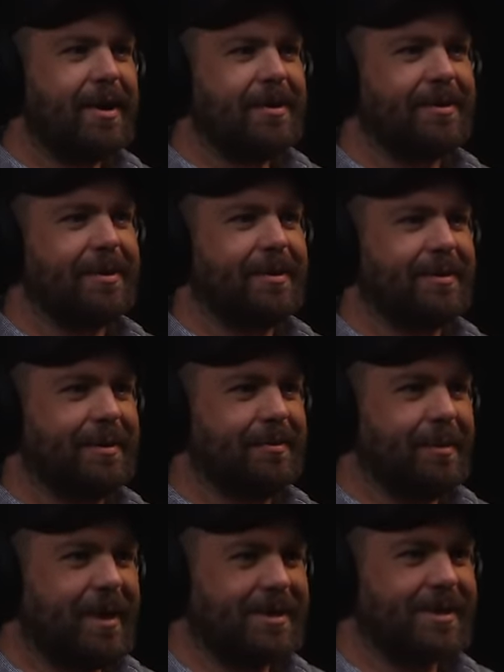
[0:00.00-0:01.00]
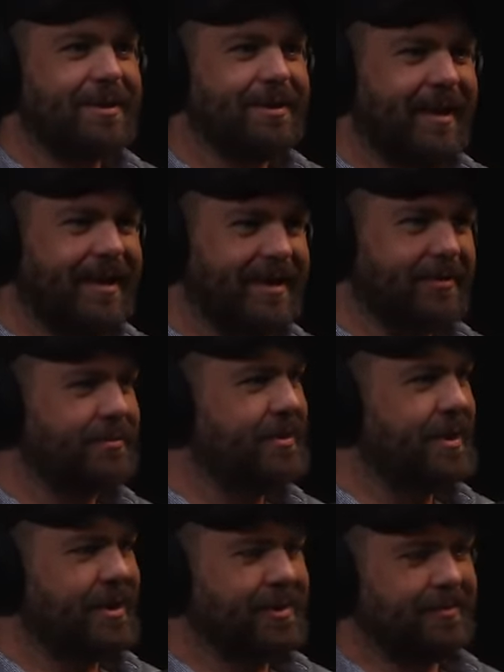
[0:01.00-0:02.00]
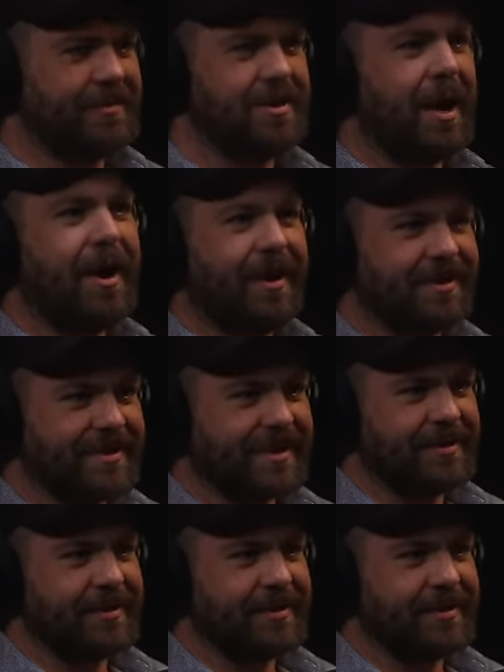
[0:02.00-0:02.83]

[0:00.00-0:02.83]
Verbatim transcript: the the Russian like you know czars and